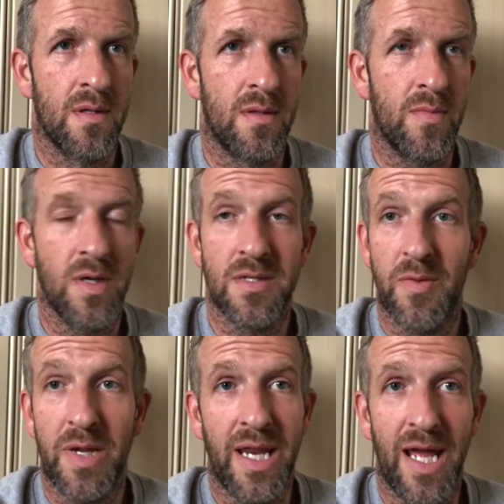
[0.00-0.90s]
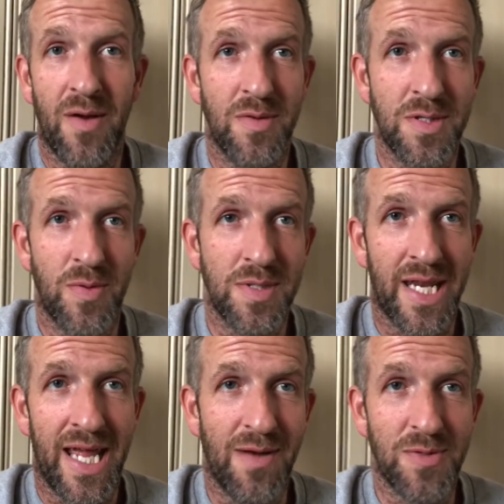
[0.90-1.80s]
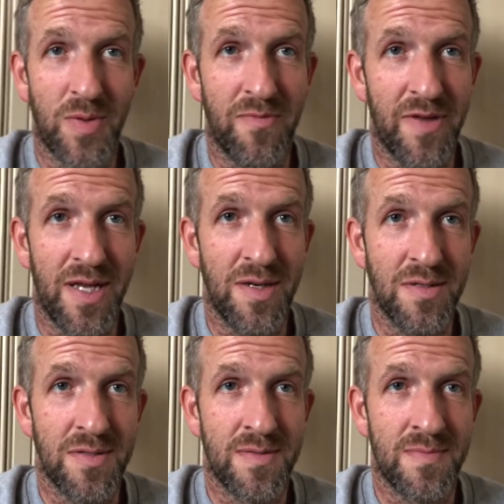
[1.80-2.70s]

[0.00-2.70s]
Well, I say we get it out, and there's no one to get it out to, in fairness.